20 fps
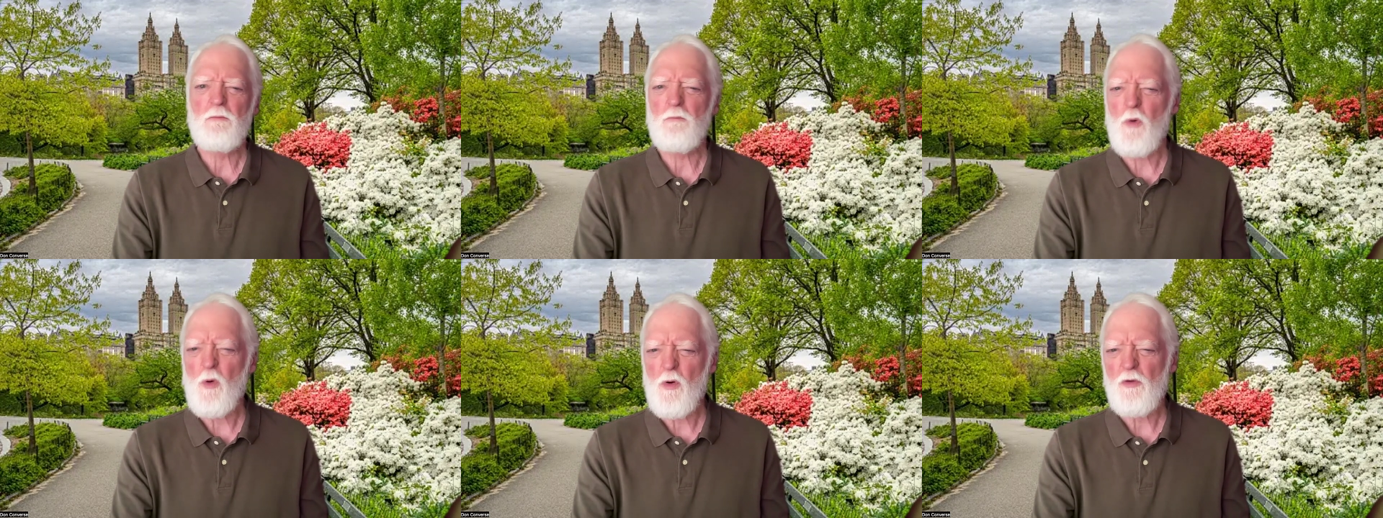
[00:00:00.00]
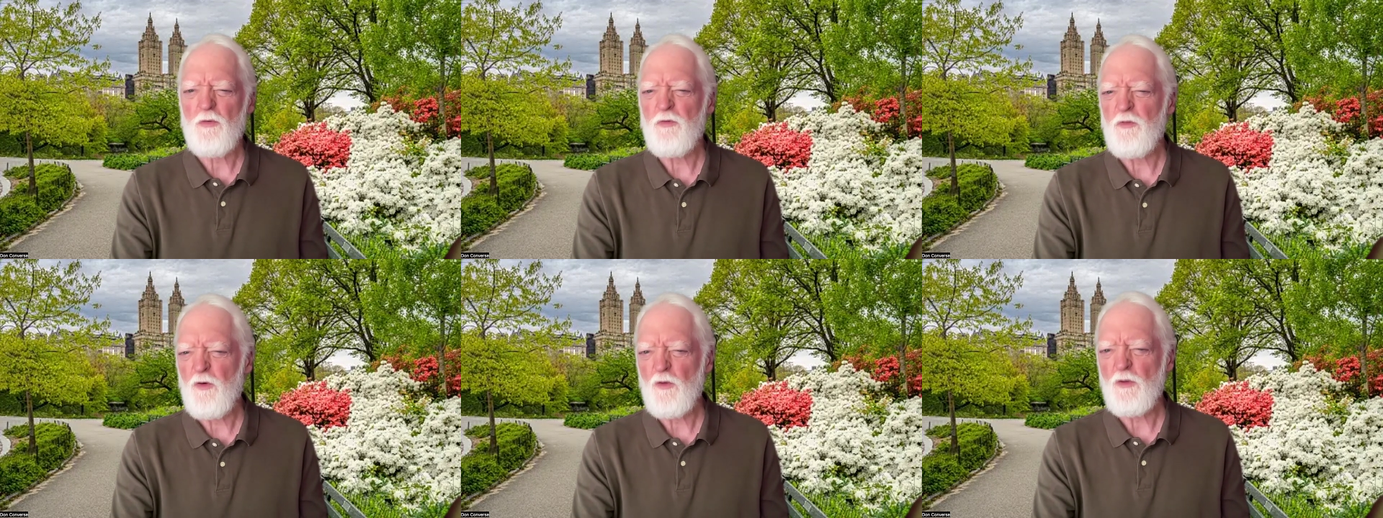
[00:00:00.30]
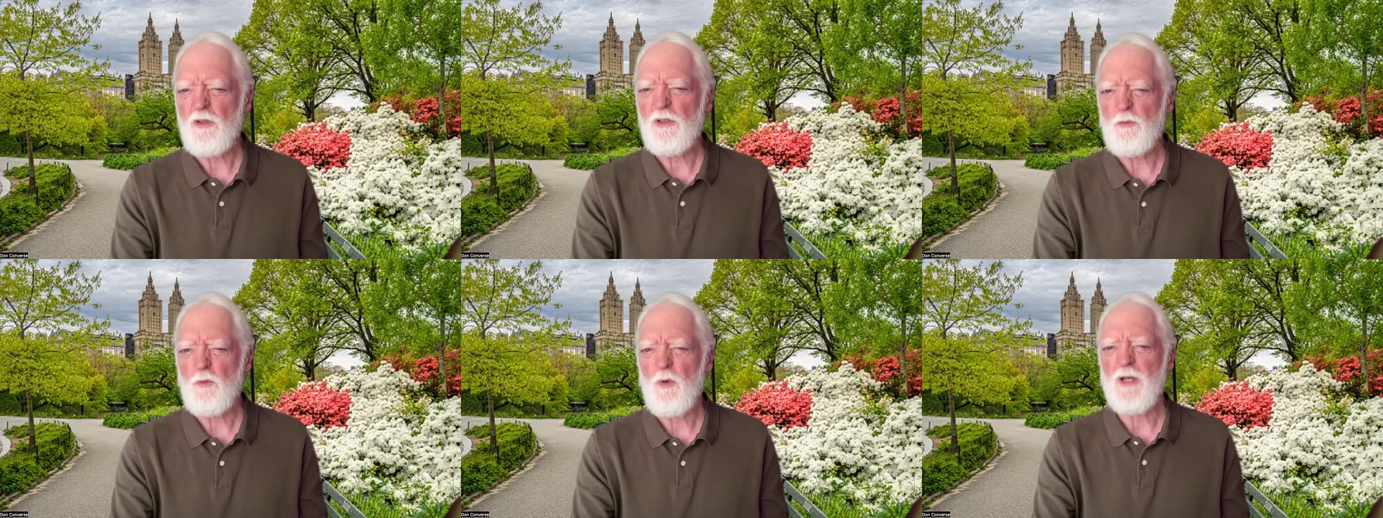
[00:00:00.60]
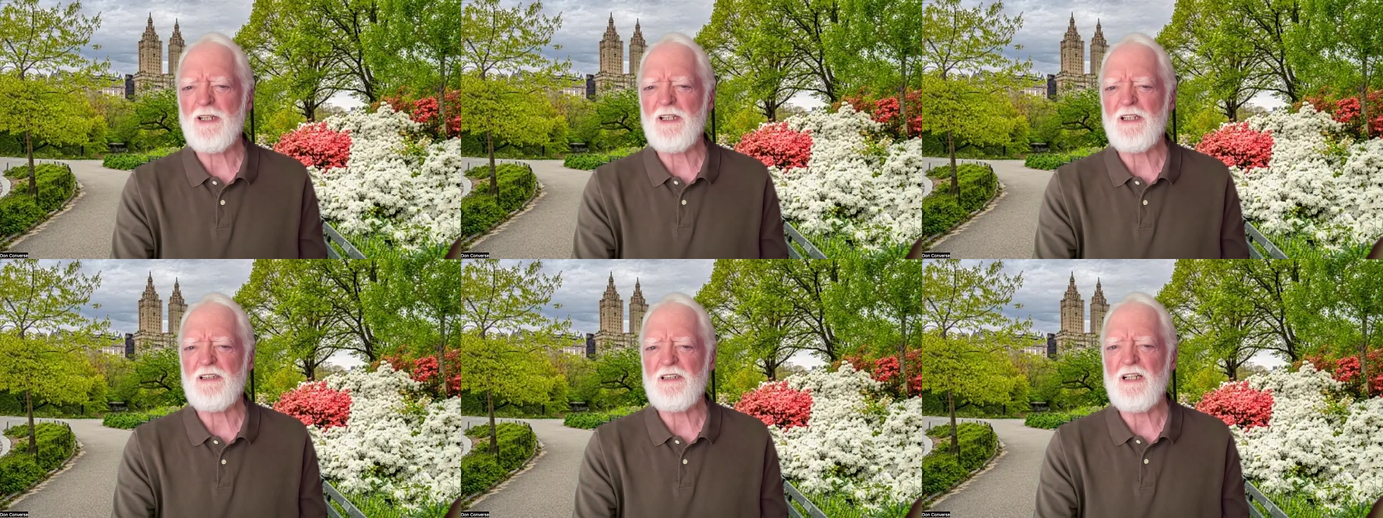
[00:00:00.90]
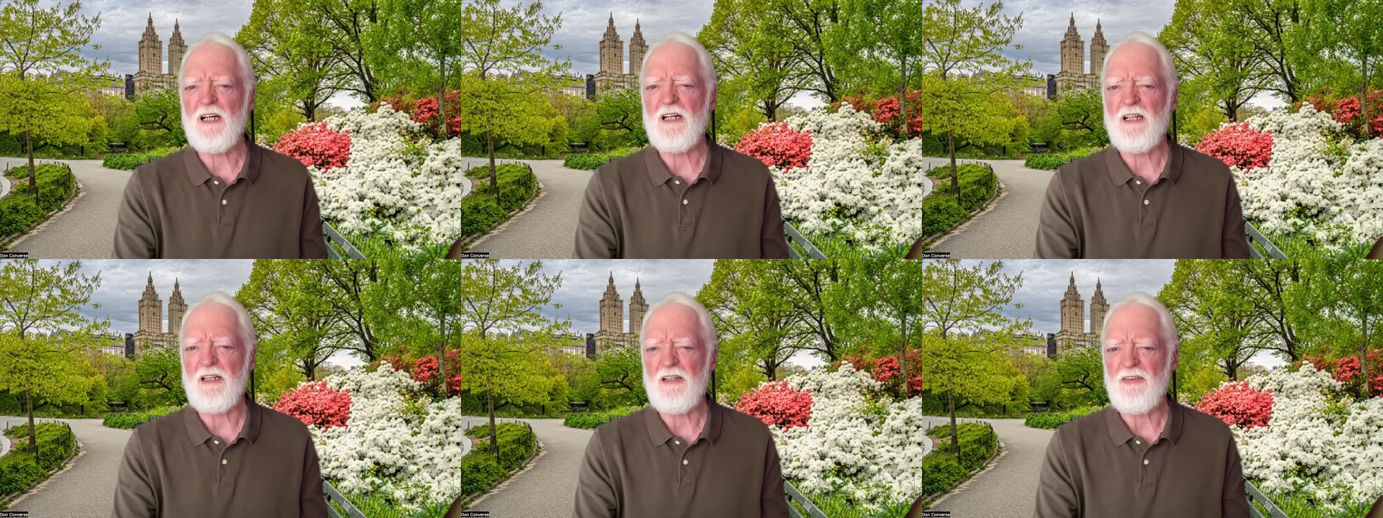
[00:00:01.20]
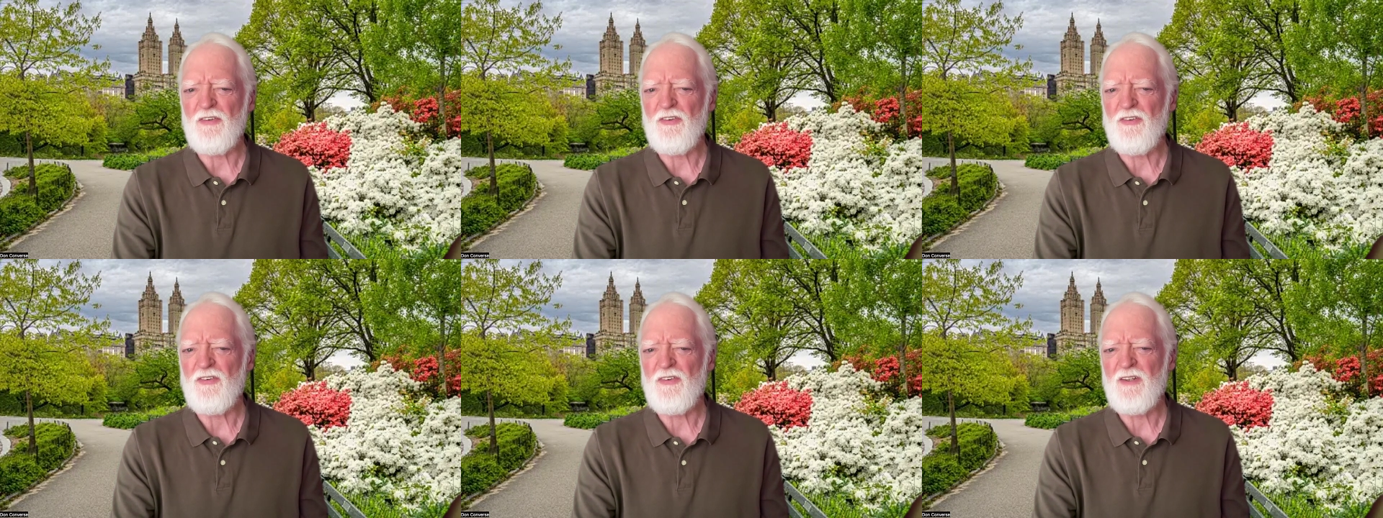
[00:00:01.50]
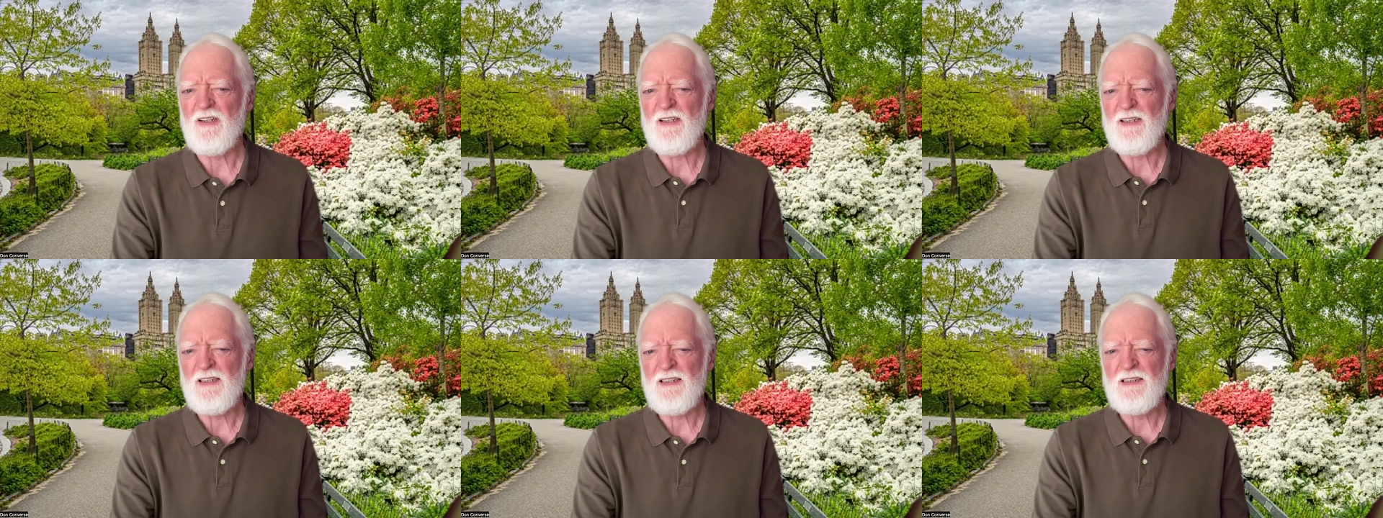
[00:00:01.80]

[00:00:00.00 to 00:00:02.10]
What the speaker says: more fully recognized.